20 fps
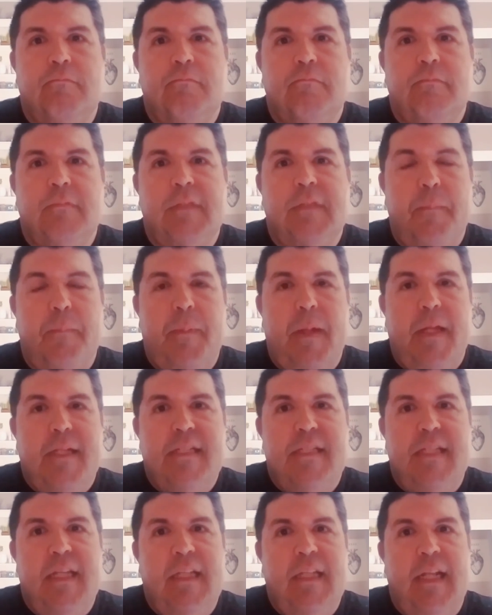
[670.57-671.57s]
the
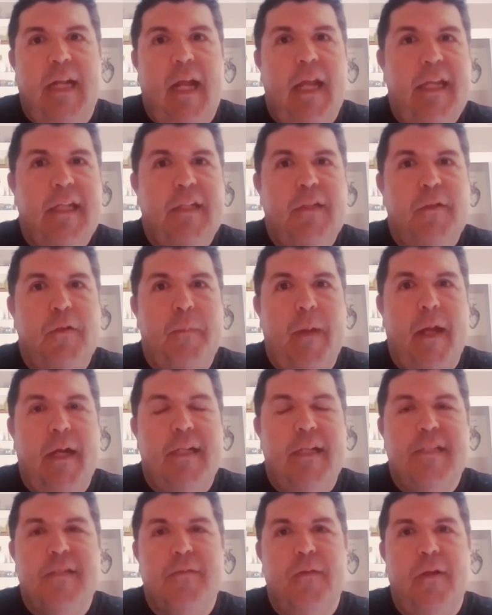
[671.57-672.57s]
best thing that I can do about it
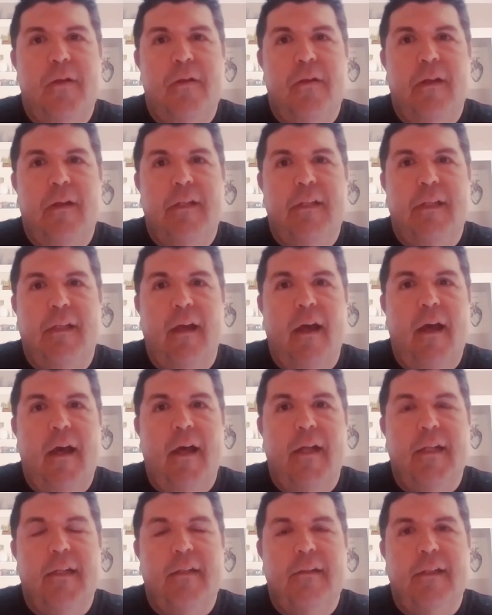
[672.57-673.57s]
is surrender it to
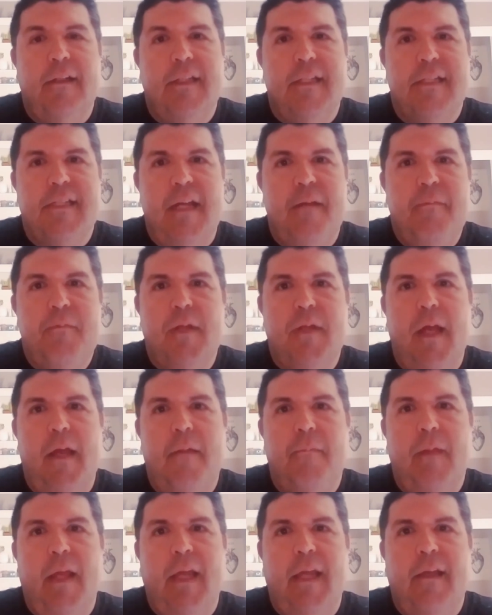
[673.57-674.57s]
God. And at the same
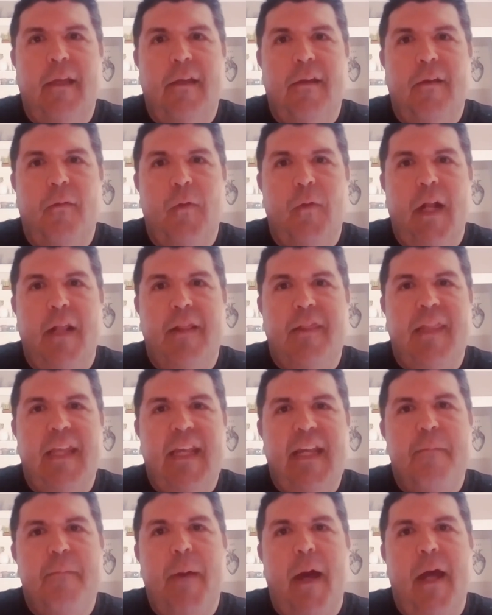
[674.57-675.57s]
time, like, when I
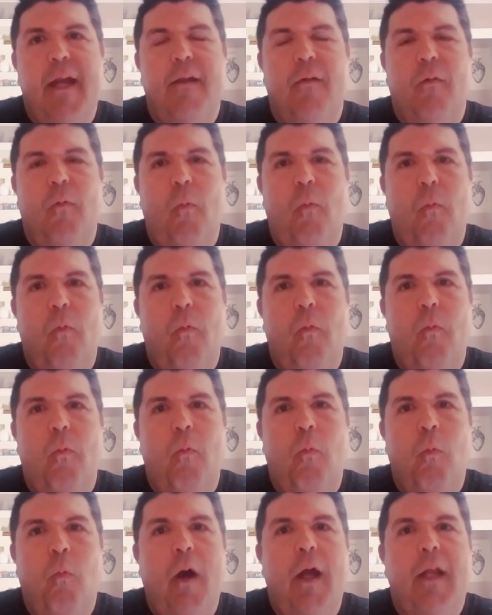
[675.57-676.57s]
think about it,
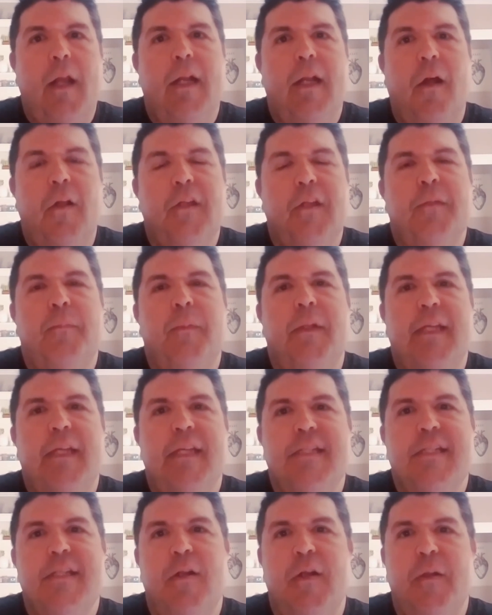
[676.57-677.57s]
what ultimately
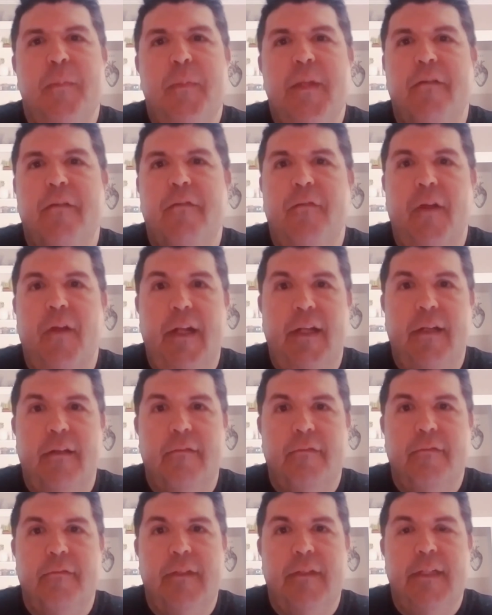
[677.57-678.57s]
is there to be afraid of?
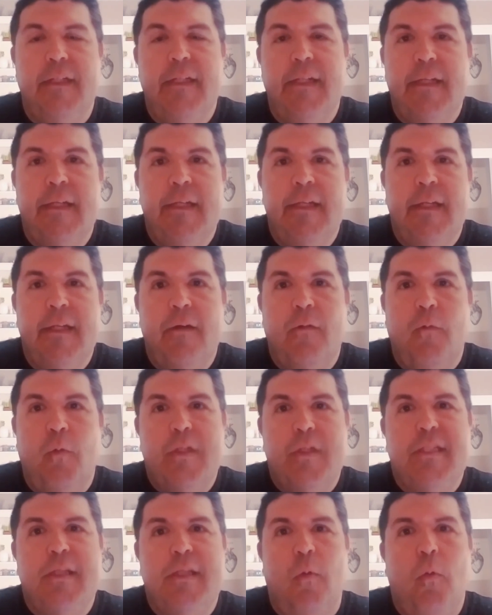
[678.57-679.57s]

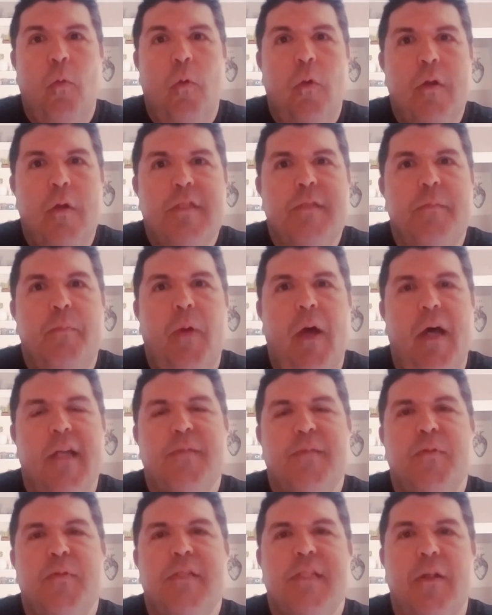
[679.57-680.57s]
What's the worst
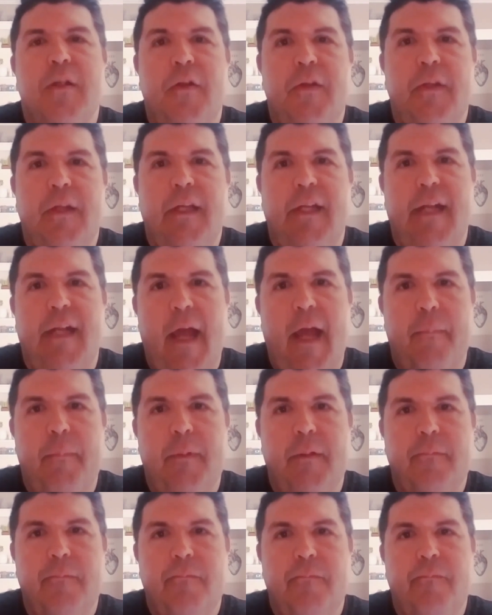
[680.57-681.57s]
possible scenario that could
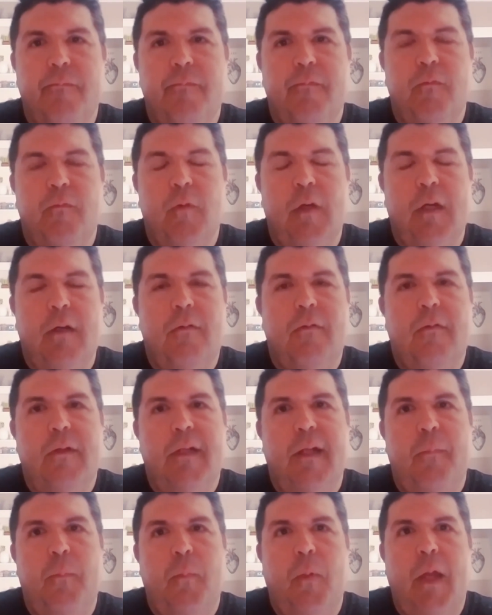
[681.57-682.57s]
happen? Well, when
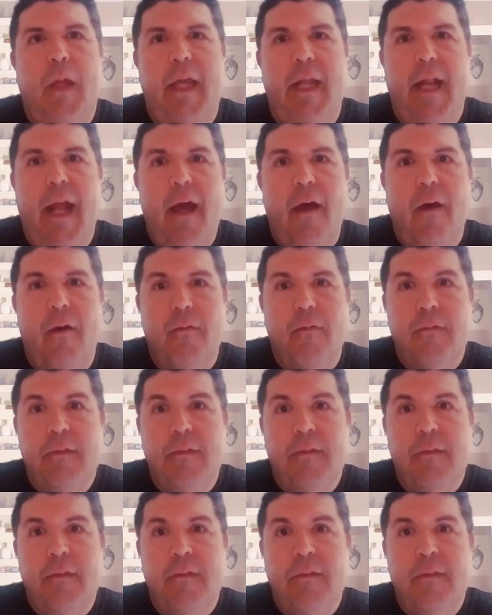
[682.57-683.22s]
I play it out,